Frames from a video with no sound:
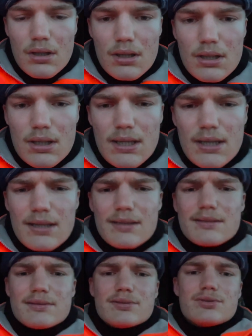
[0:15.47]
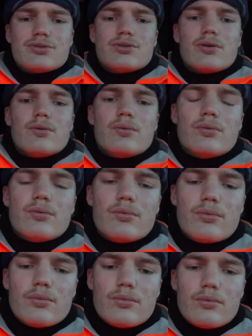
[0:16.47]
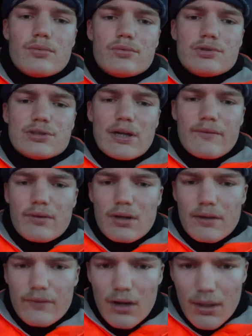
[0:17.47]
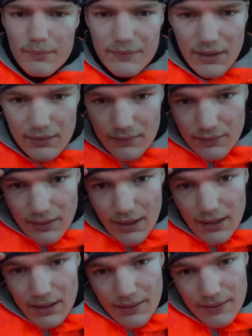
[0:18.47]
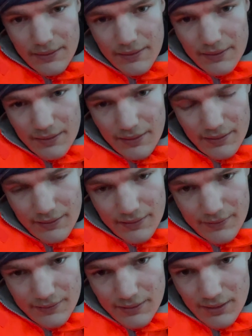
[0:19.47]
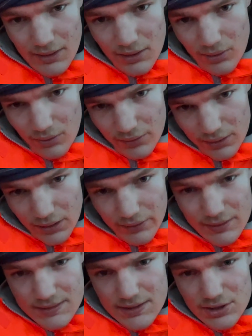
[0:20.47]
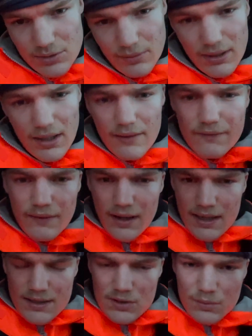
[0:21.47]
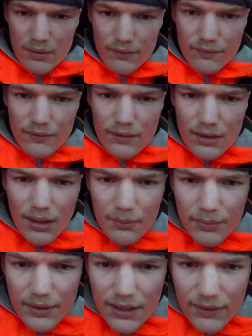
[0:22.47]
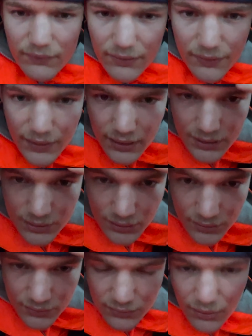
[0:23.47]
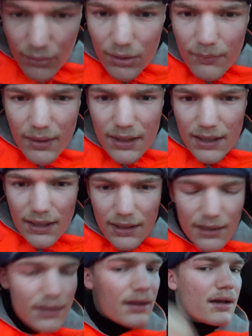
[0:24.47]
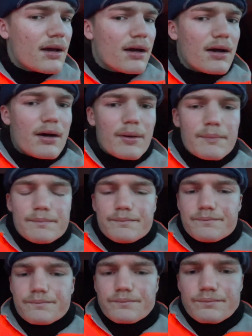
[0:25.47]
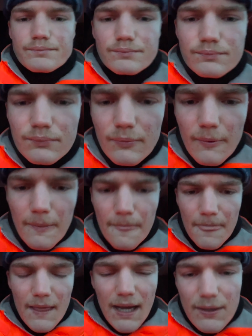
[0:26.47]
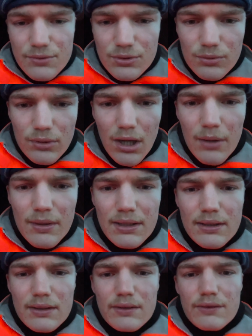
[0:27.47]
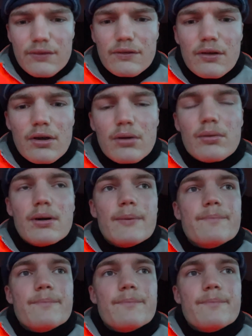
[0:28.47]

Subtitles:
Yeah, so just having another update today on the current affairs with the company and everything, and just documenting how's it all going. So